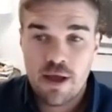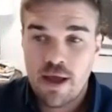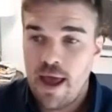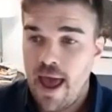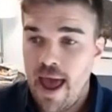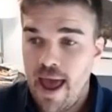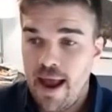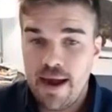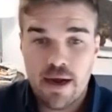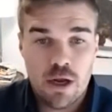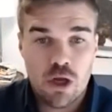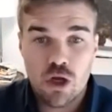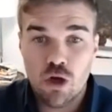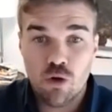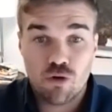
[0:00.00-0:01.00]
and
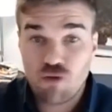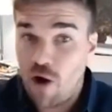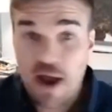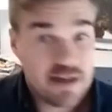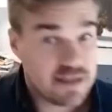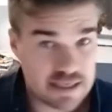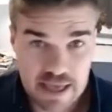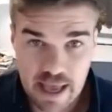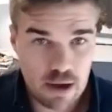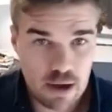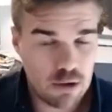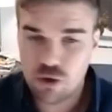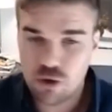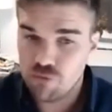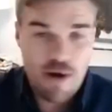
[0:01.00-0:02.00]
you try and
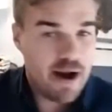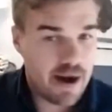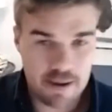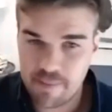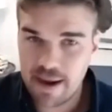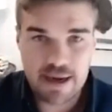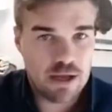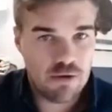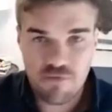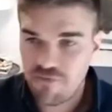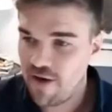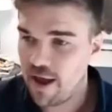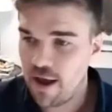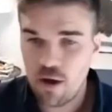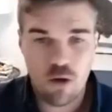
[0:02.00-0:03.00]
scale, you run out of money, you
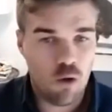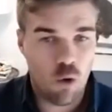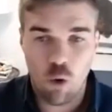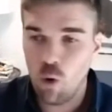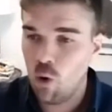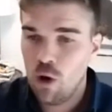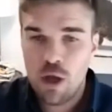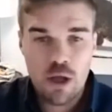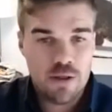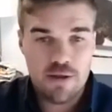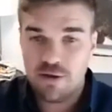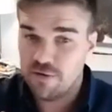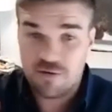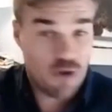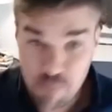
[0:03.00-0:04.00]
fail, or you're
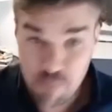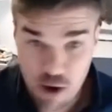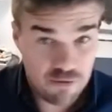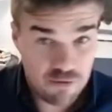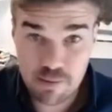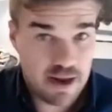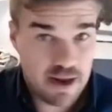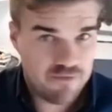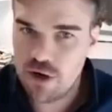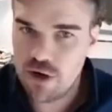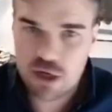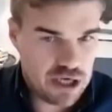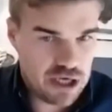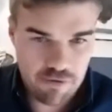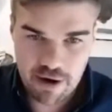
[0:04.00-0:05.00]
just not profitable enough, you're not
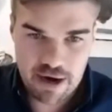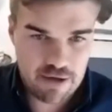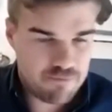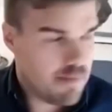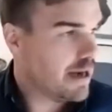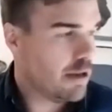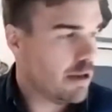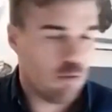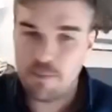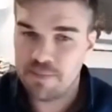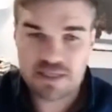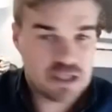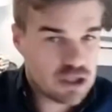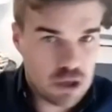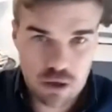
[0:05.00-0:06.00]
generating enough money, or the
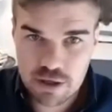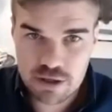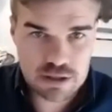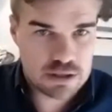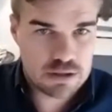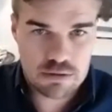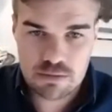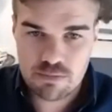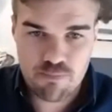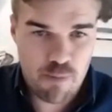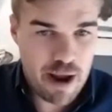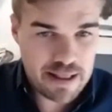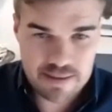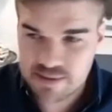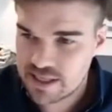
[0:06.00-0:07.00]
business owners
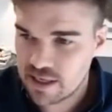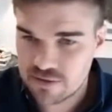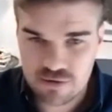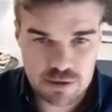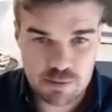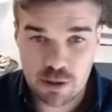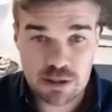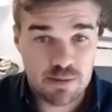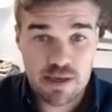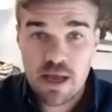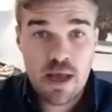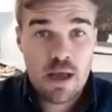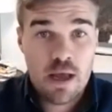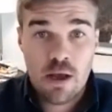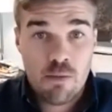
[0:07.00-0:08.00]
paying themselves irresponsibly.
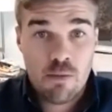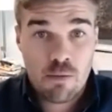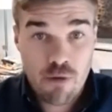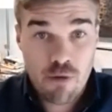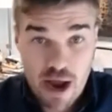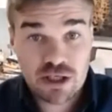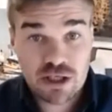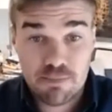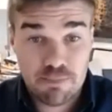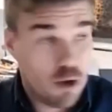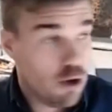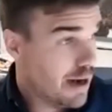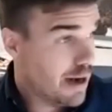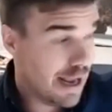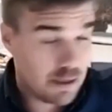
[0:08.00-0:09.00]
Crash and
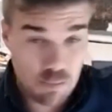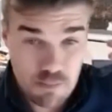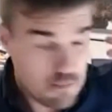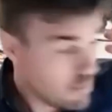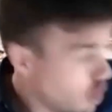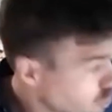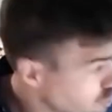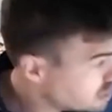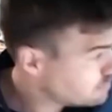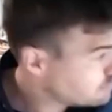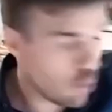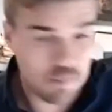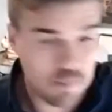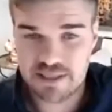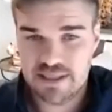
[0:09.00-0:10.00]
burn, like most small
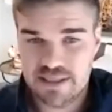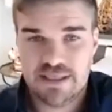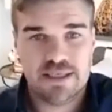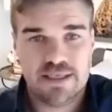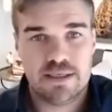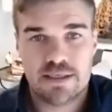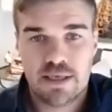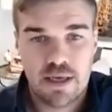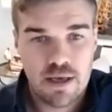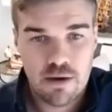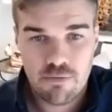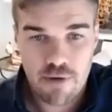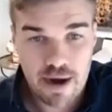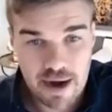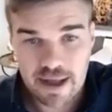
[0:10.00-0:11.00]
businesses,
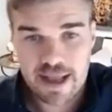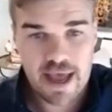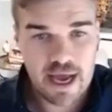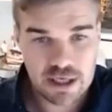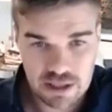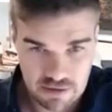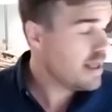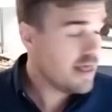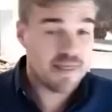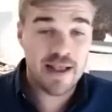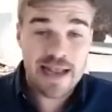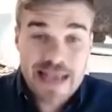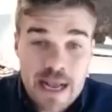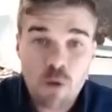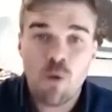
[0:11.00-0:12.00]
run out of cash. The
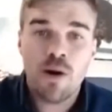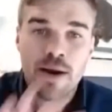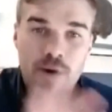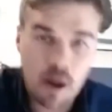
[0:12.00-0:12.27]
equal and